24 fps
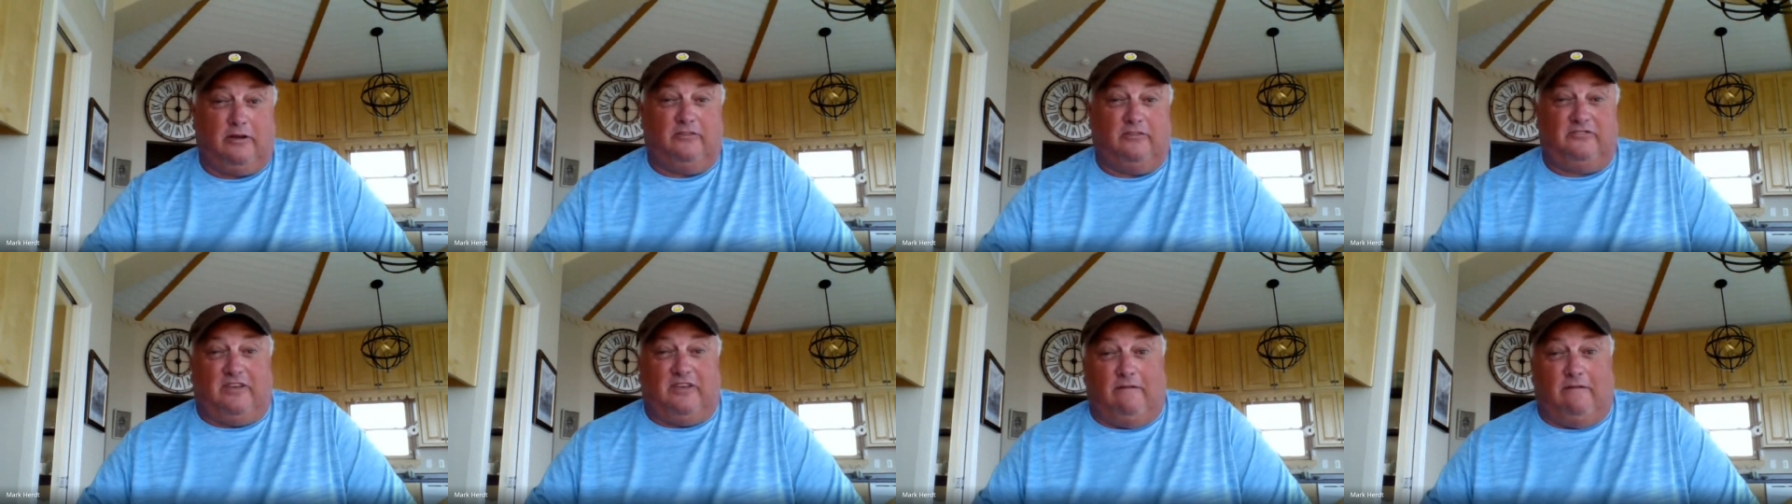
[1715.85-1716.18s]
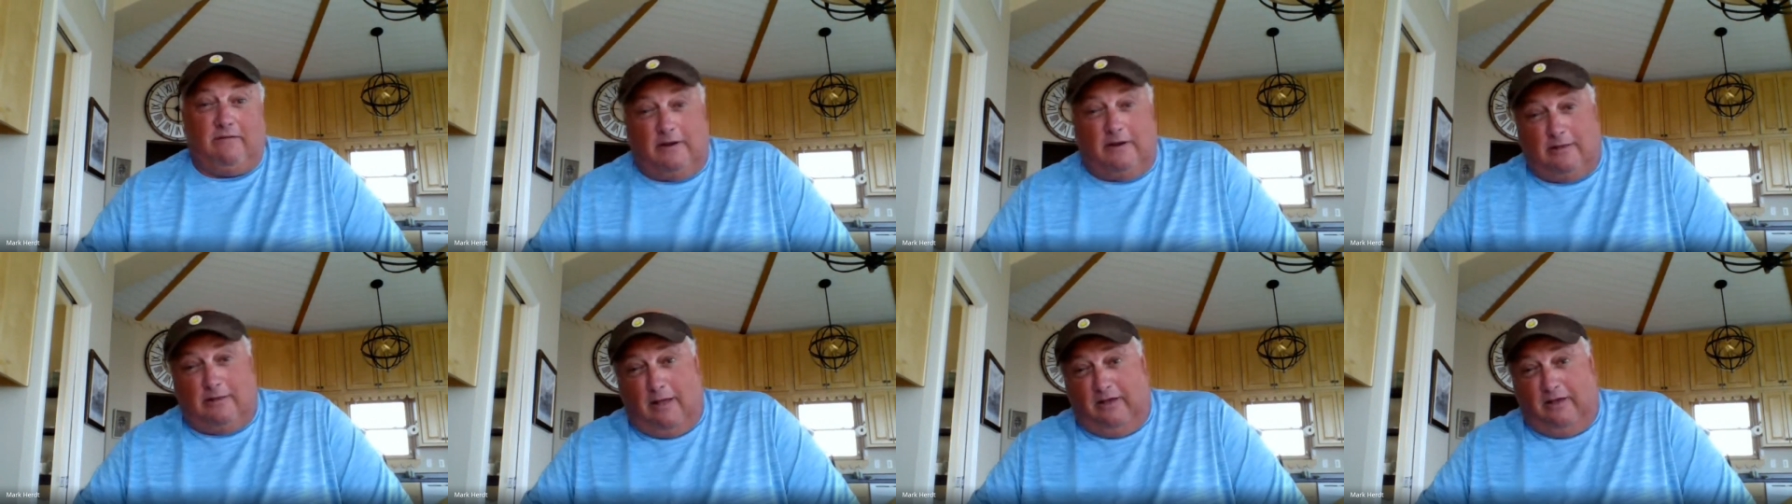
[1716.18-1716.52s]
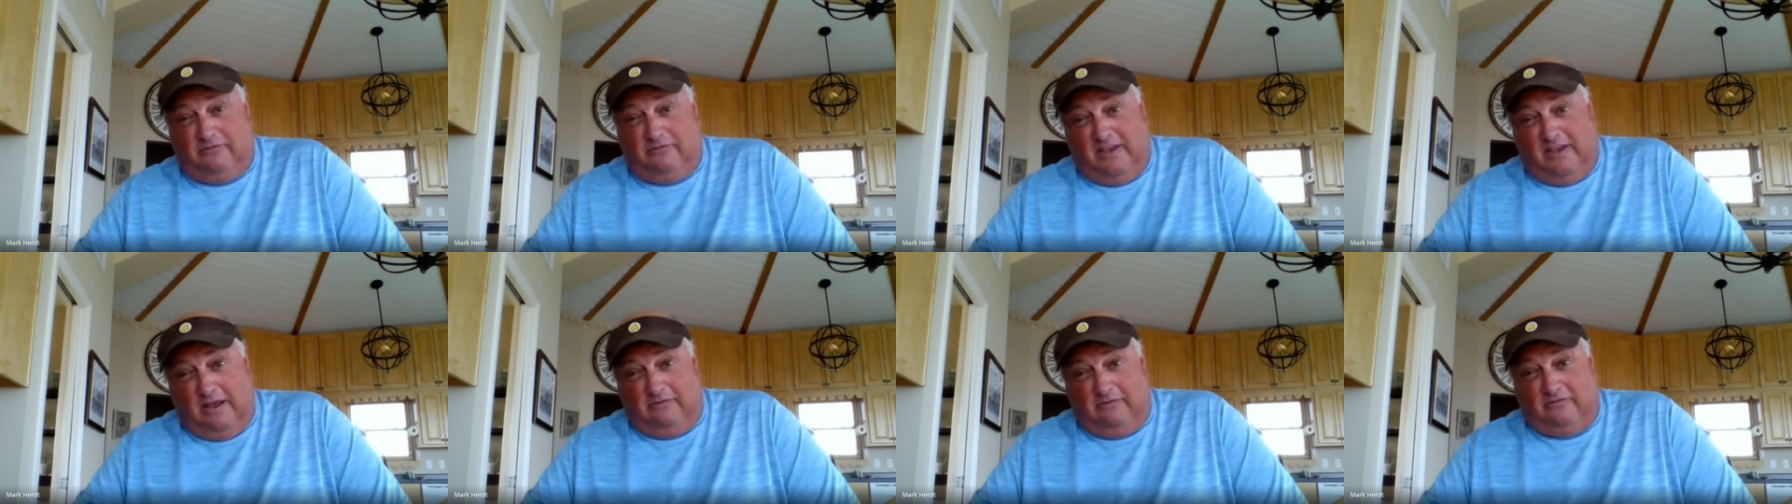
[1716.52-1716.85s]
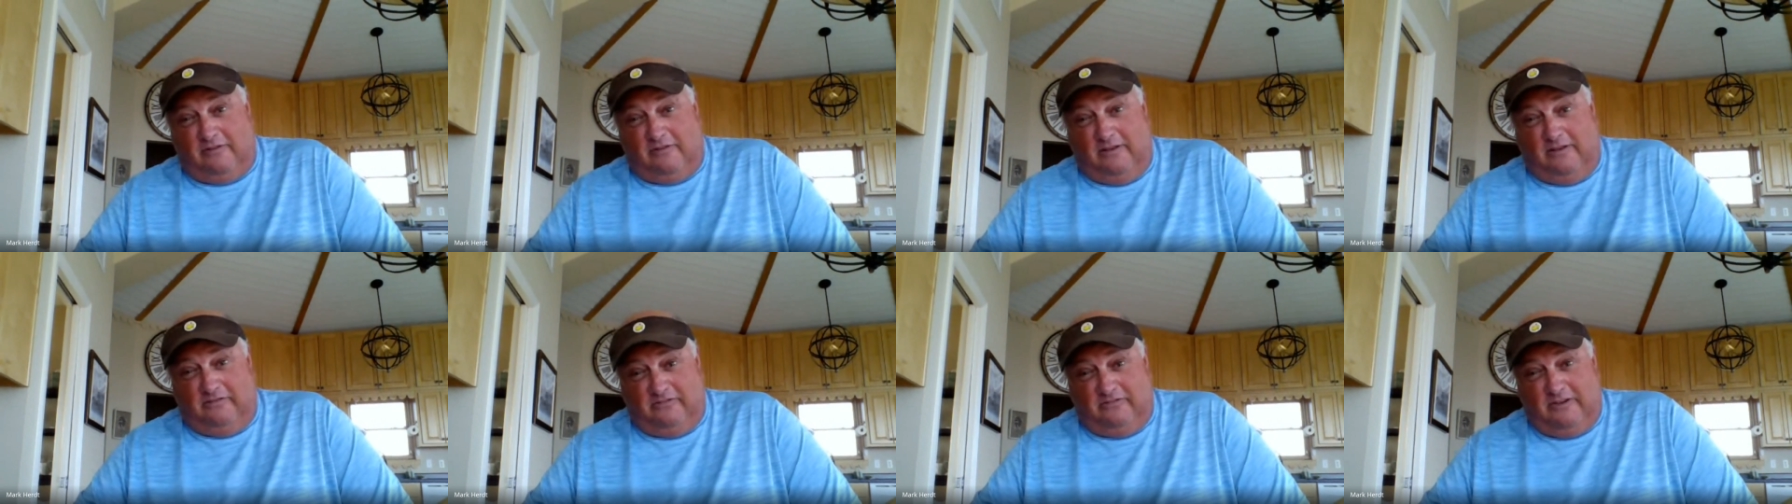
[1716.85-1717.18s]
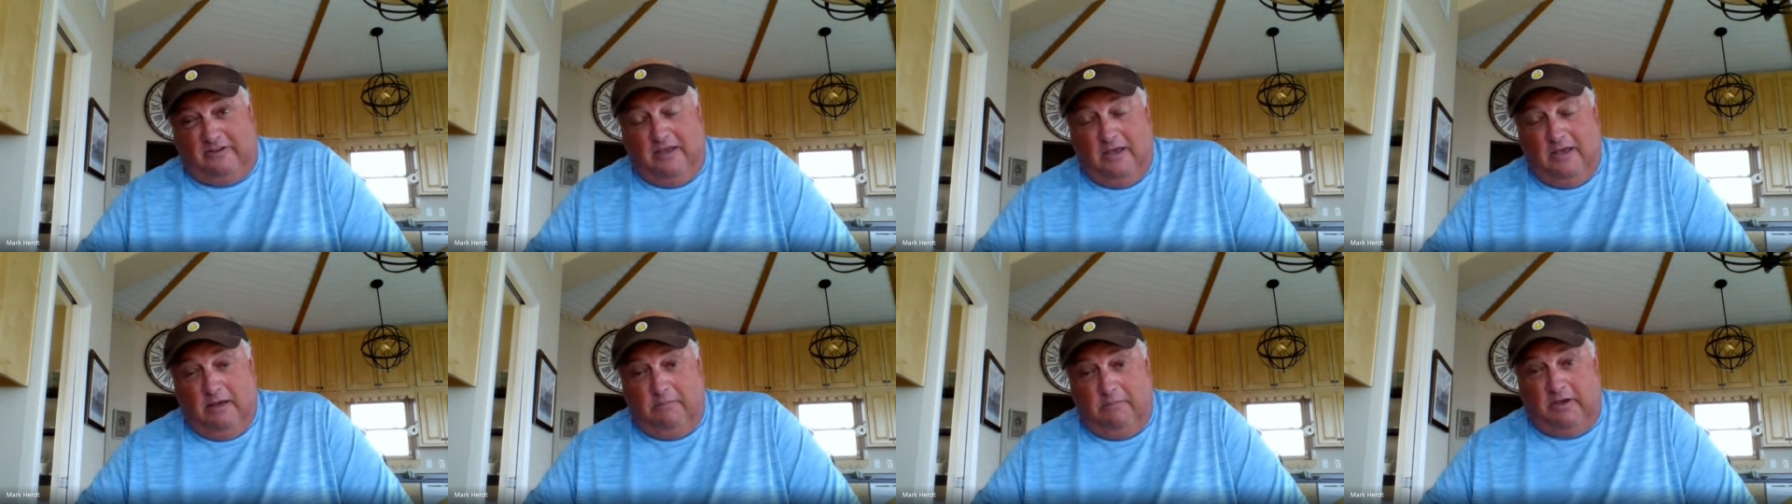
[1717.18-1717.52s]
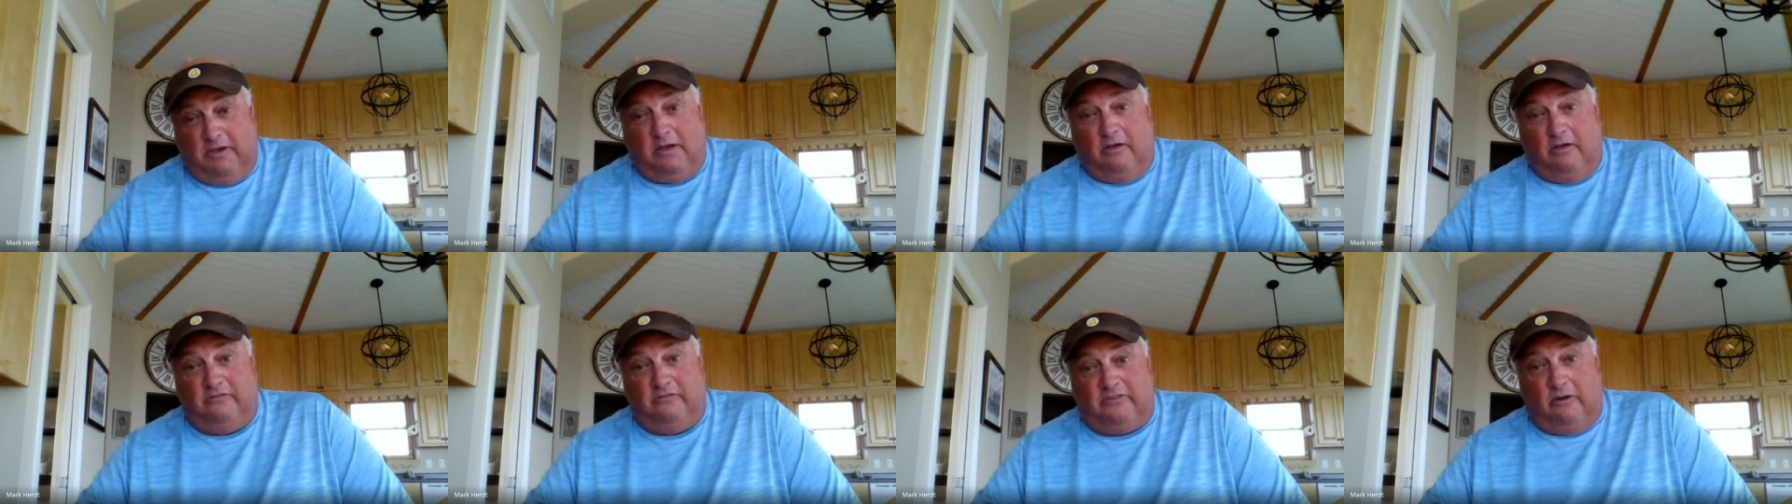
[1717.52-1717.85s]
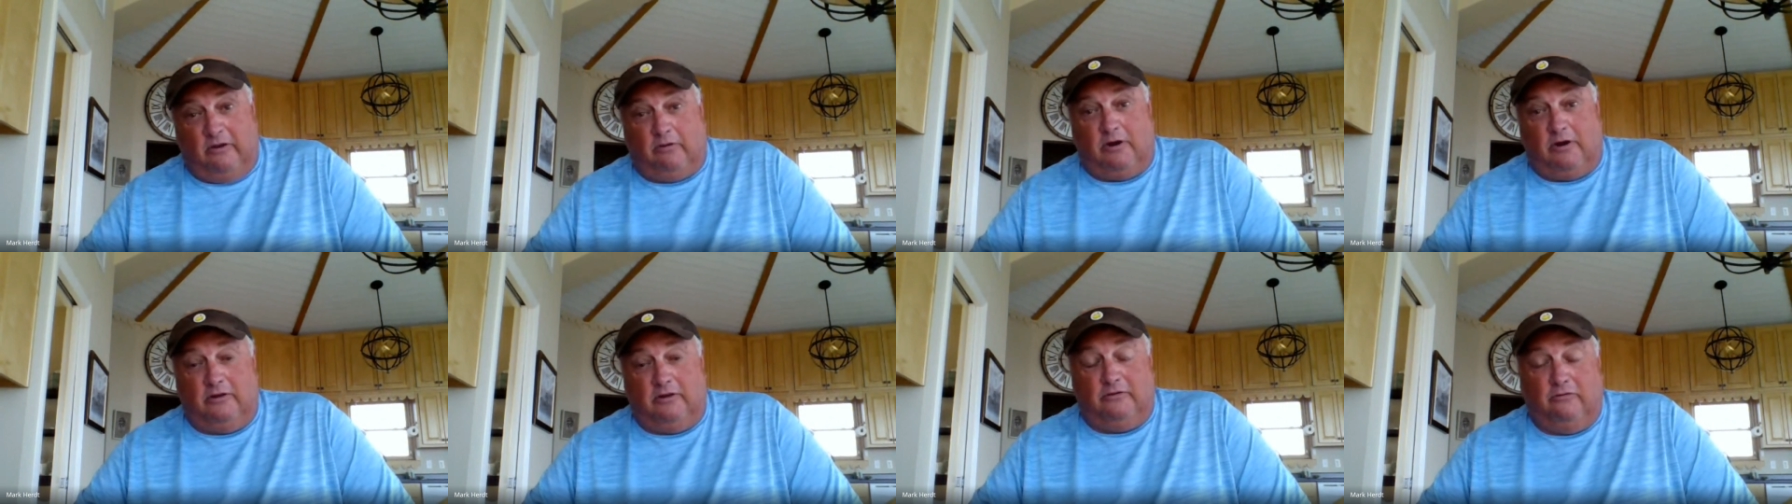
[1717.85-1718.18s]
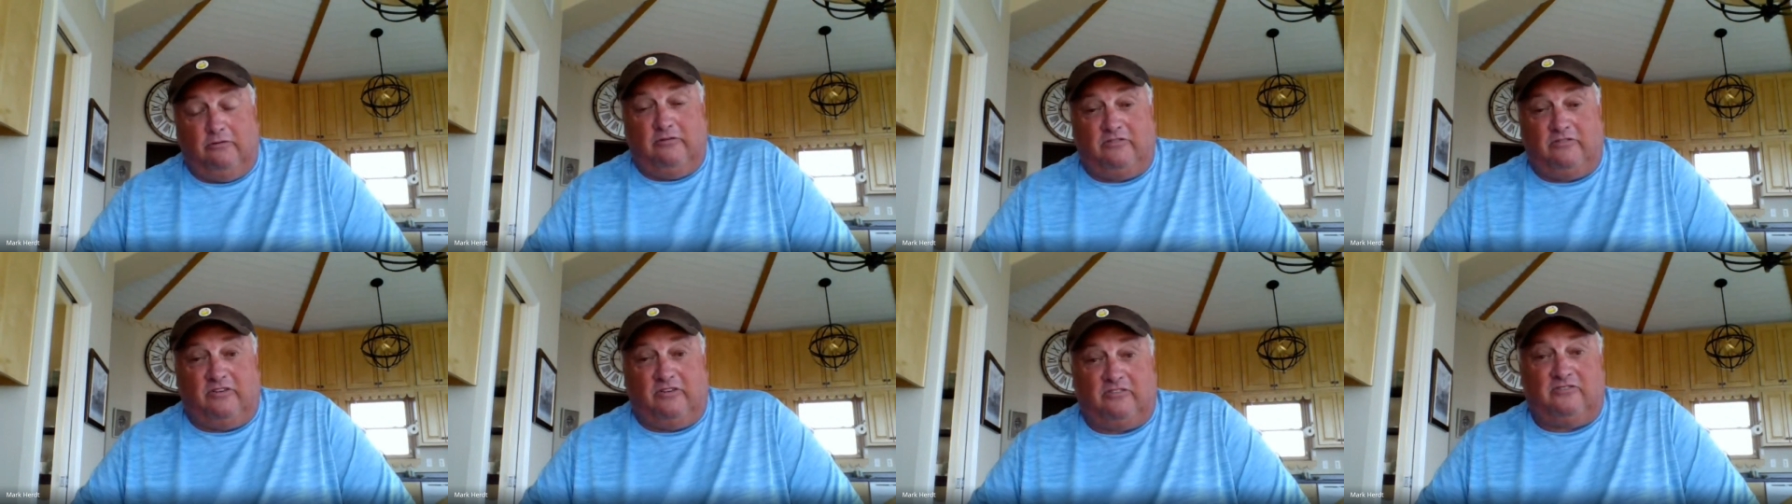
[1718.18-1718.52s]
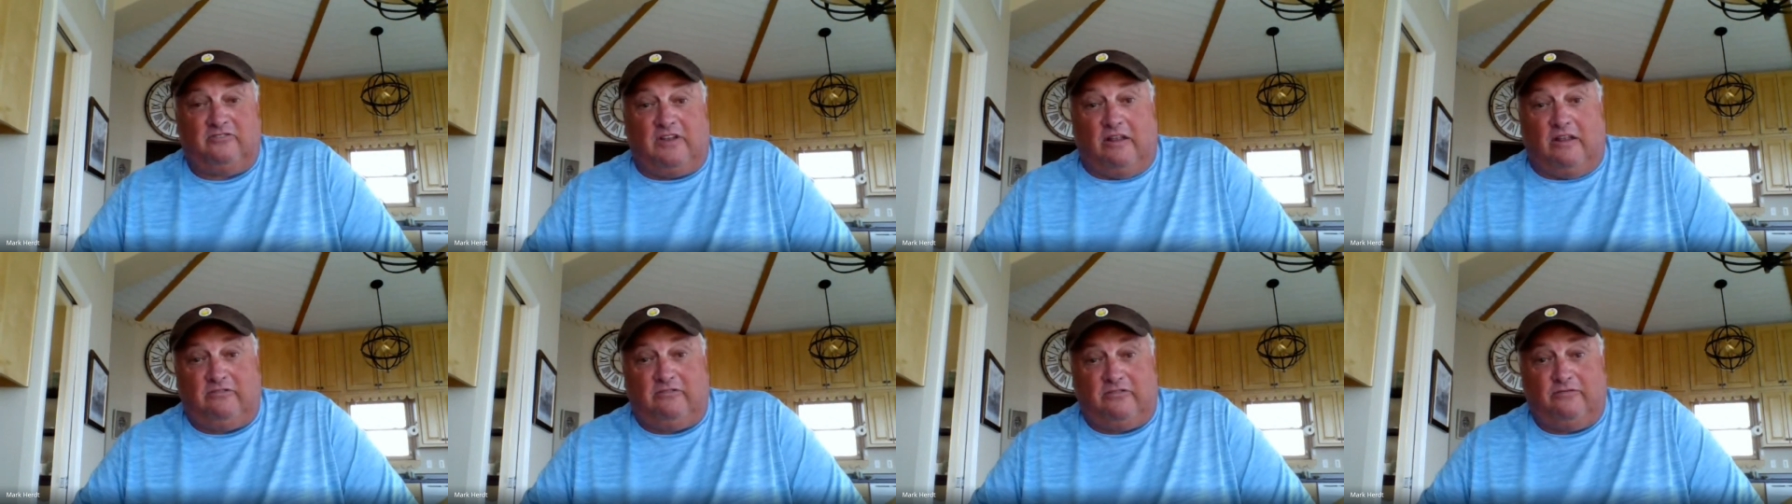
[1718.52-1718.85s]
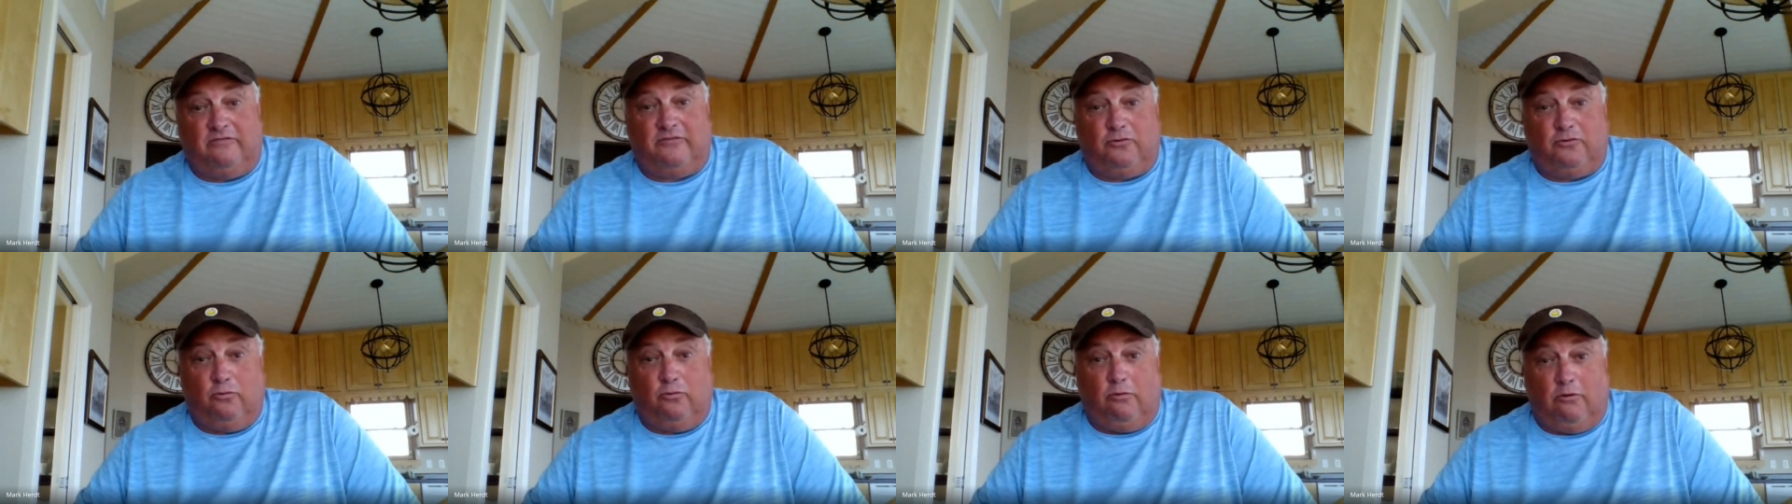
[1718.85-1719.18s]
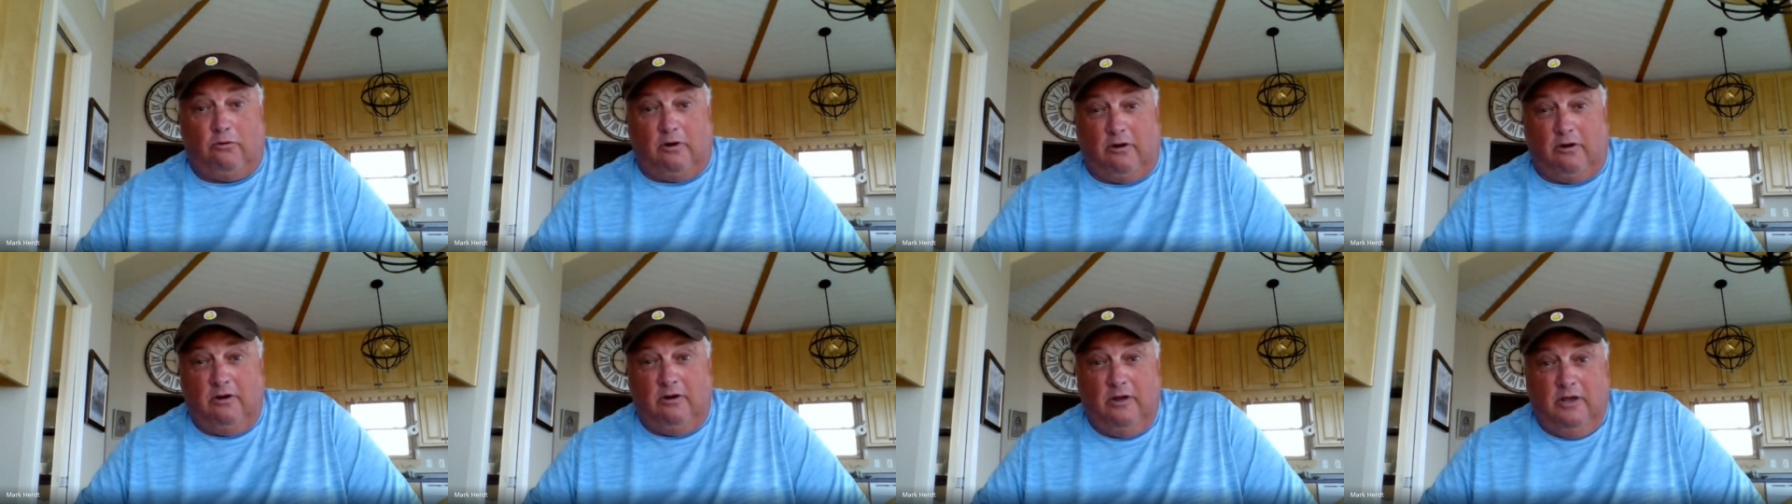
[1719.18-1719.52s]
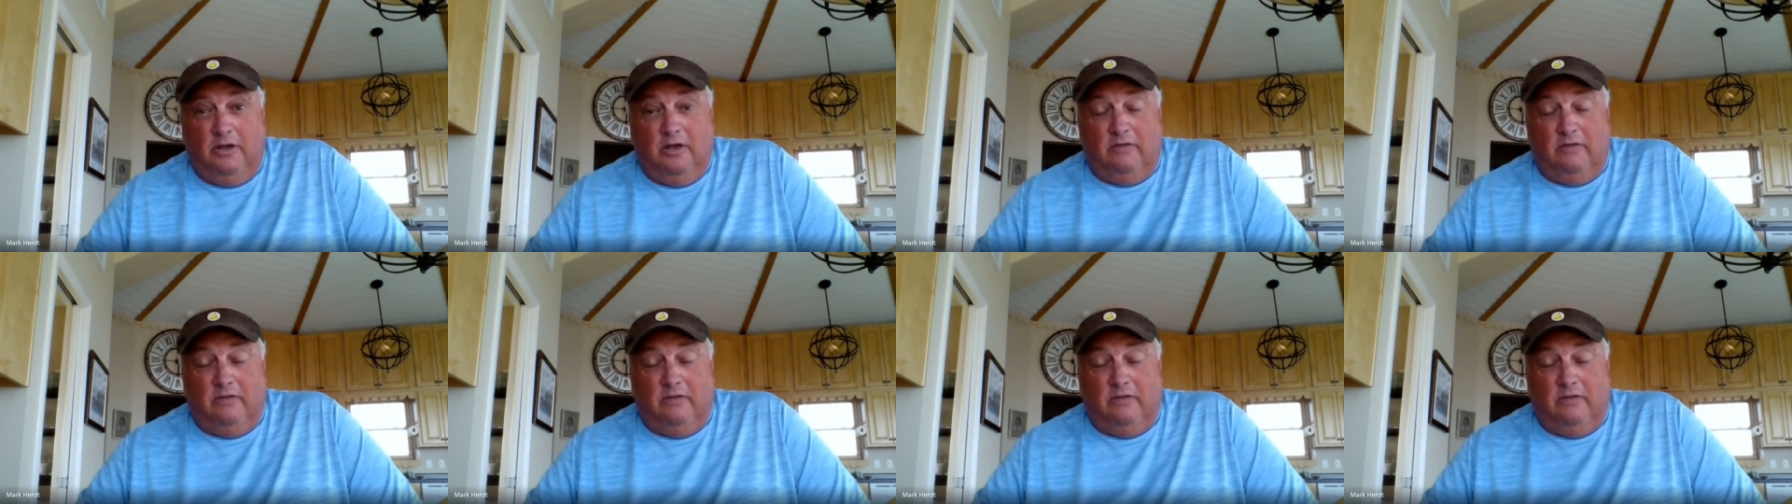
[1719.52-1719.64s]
and seven in Los Angeles because they're going to do this extensive tour